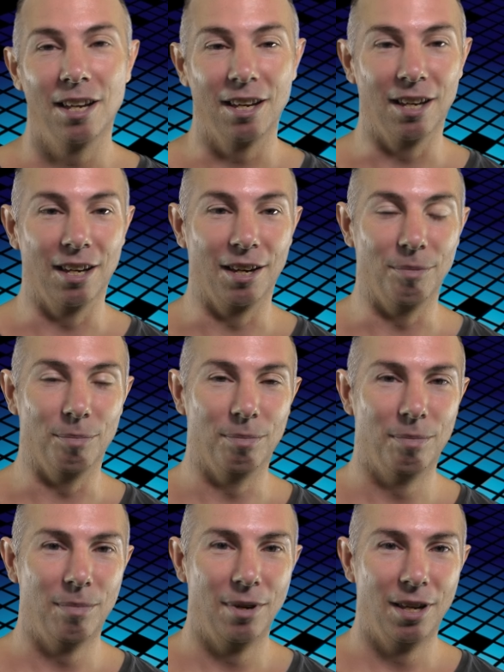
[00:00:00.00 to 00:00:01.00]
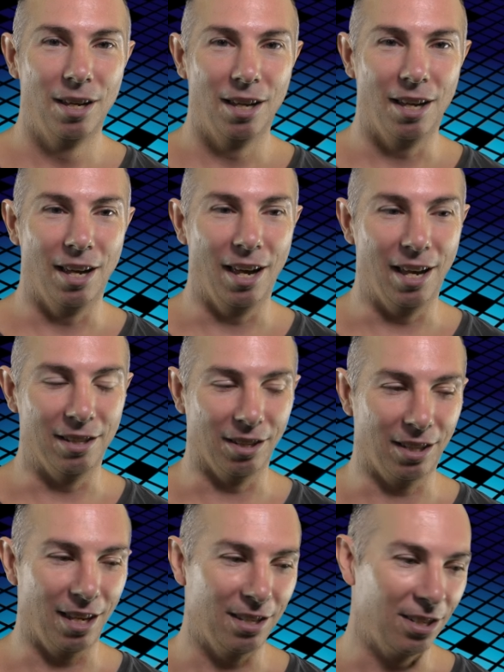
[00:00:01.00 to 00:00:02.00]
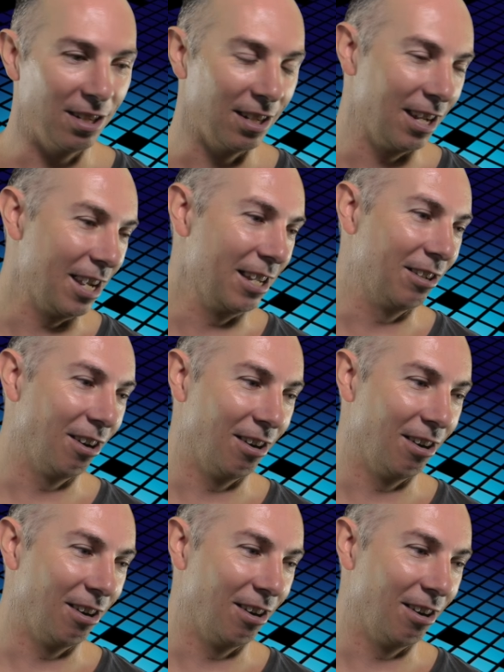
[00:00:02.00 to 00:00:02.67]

And I guess you need